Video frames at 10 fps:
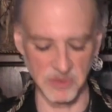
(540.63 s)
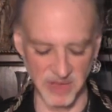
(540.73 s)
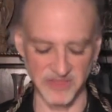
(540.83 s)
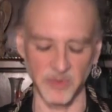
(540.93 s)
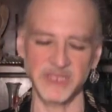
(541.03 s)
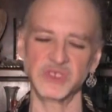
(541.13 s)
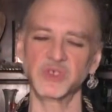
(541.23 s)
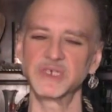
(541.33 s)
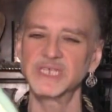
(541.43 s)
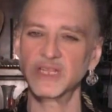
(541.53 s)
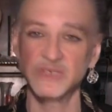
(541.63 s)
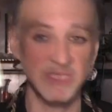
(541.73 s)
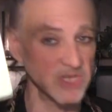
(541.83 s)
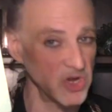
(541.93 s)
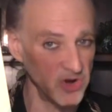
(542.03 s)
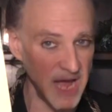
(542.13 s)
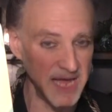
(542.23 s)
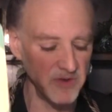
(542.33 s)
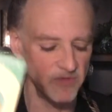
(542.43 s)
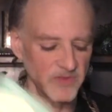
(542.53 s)
Oh, by the way, the storyteller is the
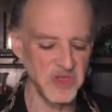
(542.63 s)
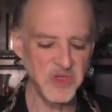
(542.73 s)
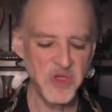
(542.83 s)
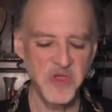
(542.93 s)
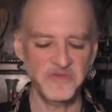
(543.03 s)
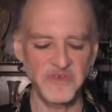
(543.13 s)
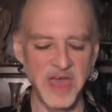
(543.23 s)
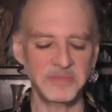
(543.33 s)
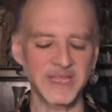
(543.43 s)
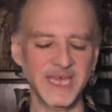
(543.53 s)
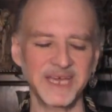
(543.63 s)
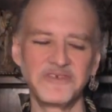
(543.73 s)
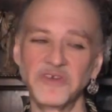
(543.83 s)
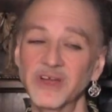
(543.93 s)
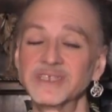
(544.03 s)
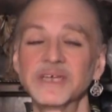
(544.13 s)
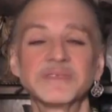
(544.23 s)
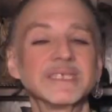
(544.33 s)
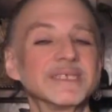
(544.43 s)
creative family of archetypes.